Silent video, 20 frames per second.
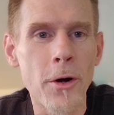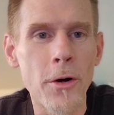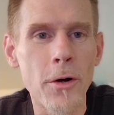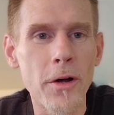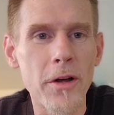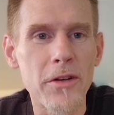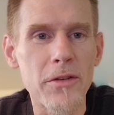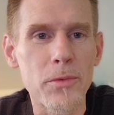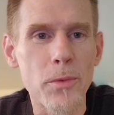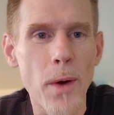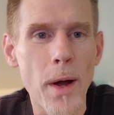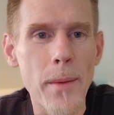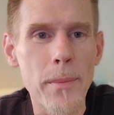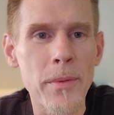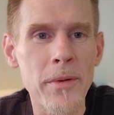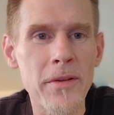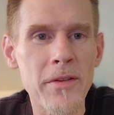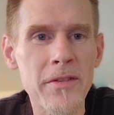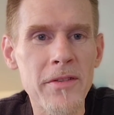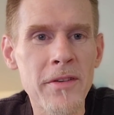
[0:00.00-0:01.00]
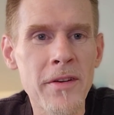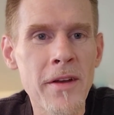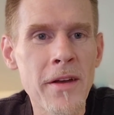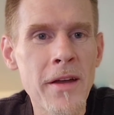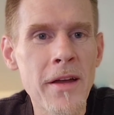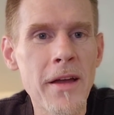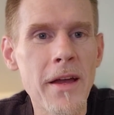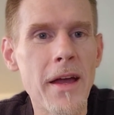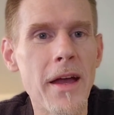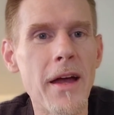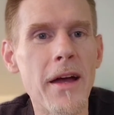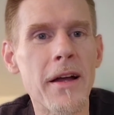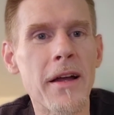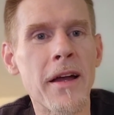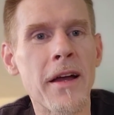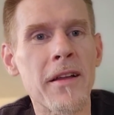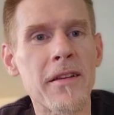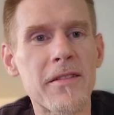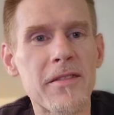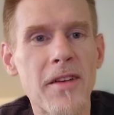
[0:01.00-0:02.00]
all his weapons
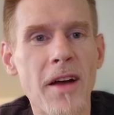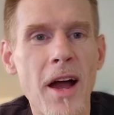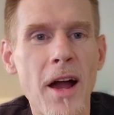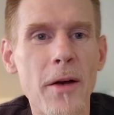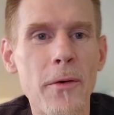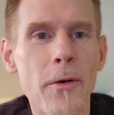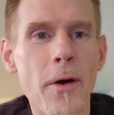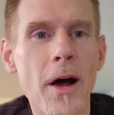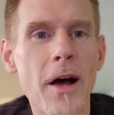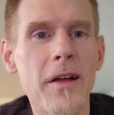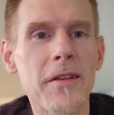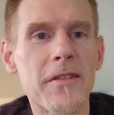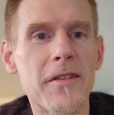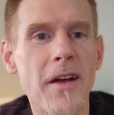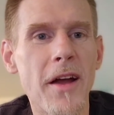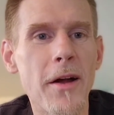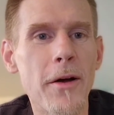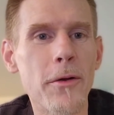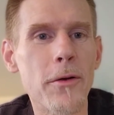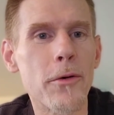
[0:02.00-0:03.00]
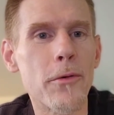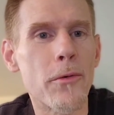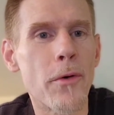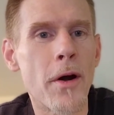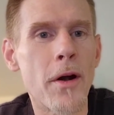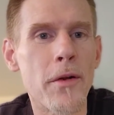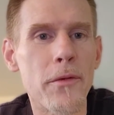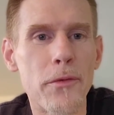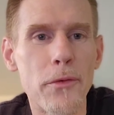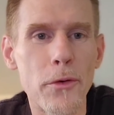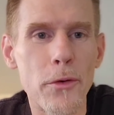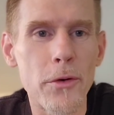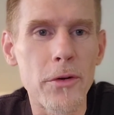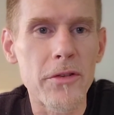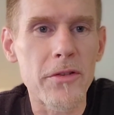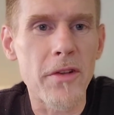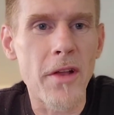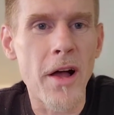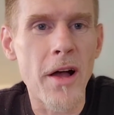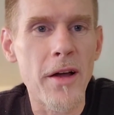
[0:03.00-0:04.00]
against Tyrod Taylor running for
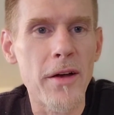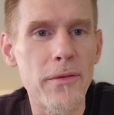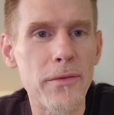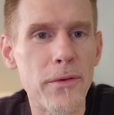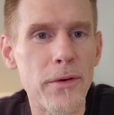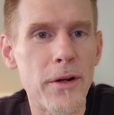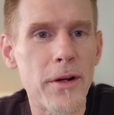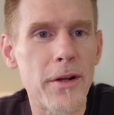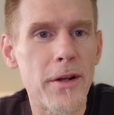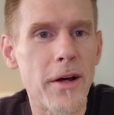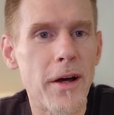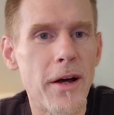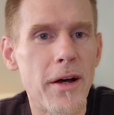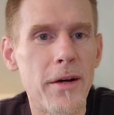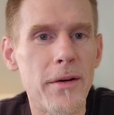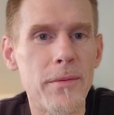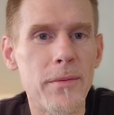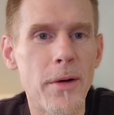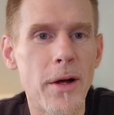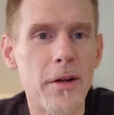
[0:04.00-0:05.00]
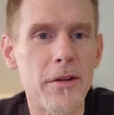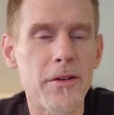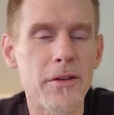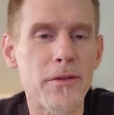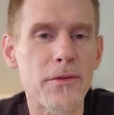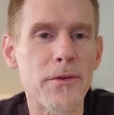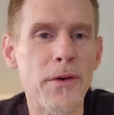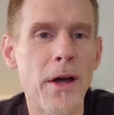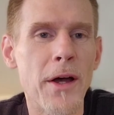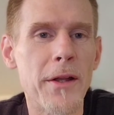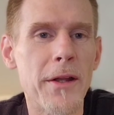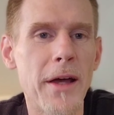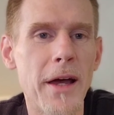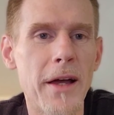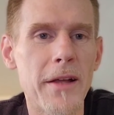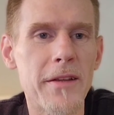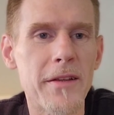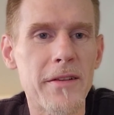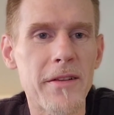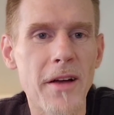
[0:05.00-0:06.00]
his life. And I just found
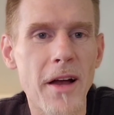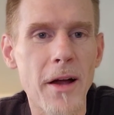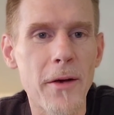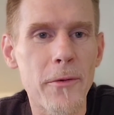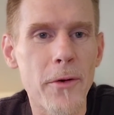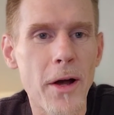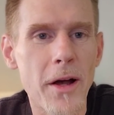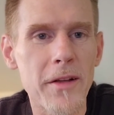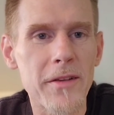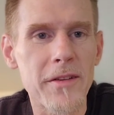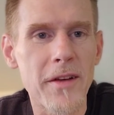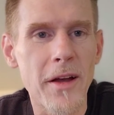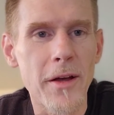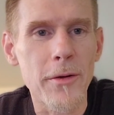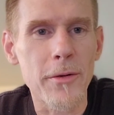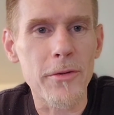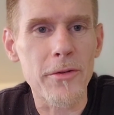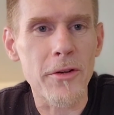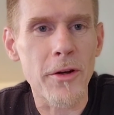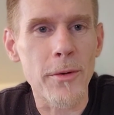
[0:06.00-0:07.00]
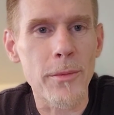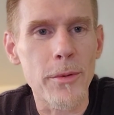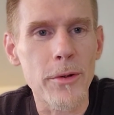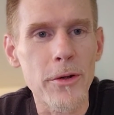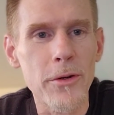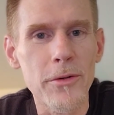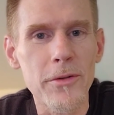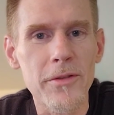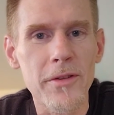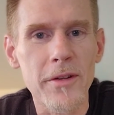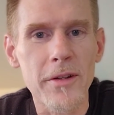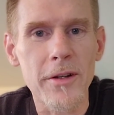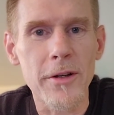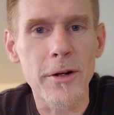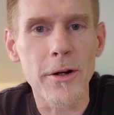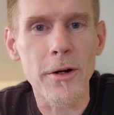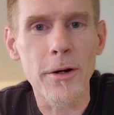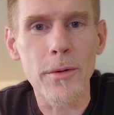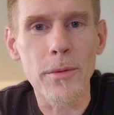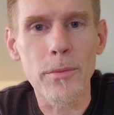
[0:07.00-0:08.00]
out that Tyrod Taylor is going to be
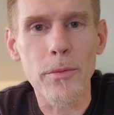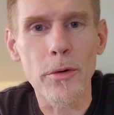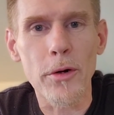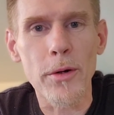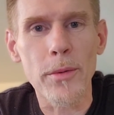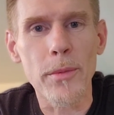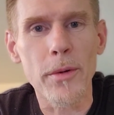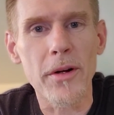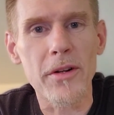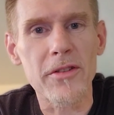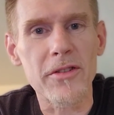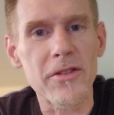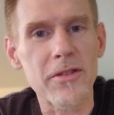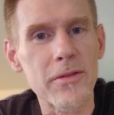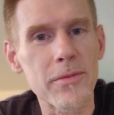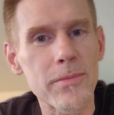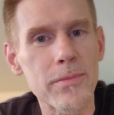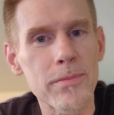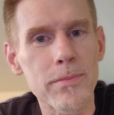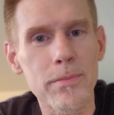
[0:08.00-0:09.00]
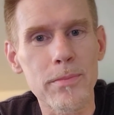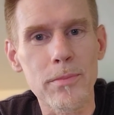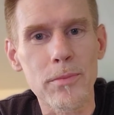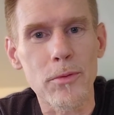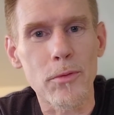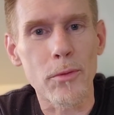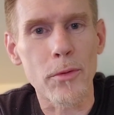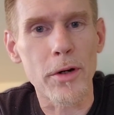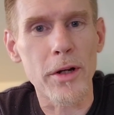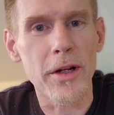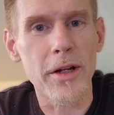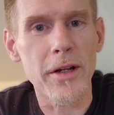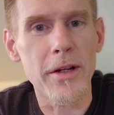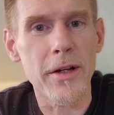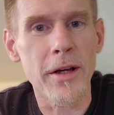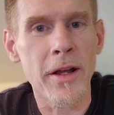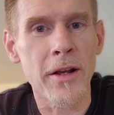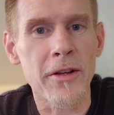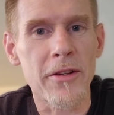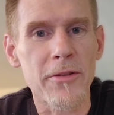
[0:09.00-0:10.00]
using, pretty much
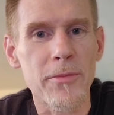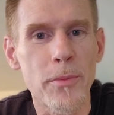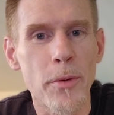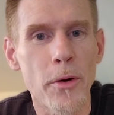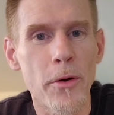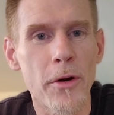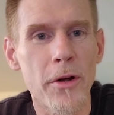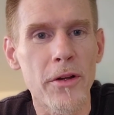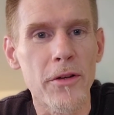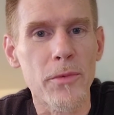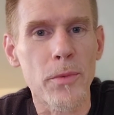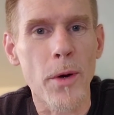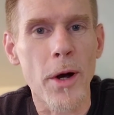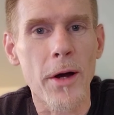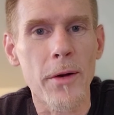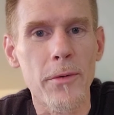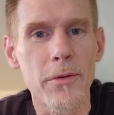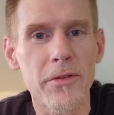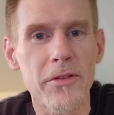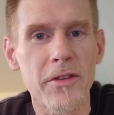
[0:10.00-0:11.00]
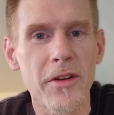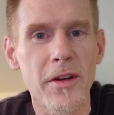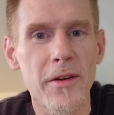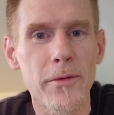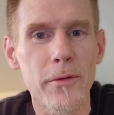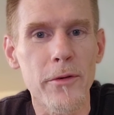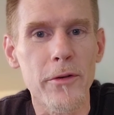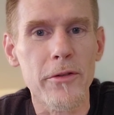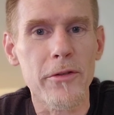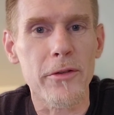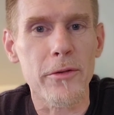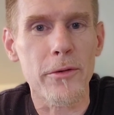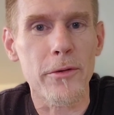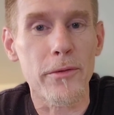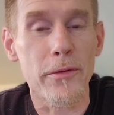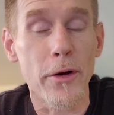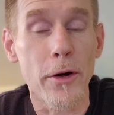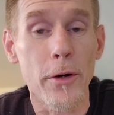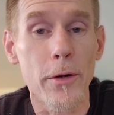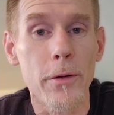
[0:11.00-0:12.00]
3 inexperienced wide receivers or
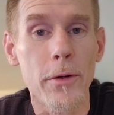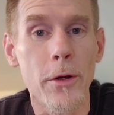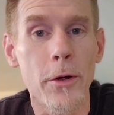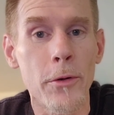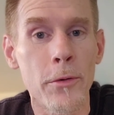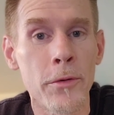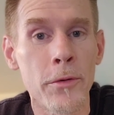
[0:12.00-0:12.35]
very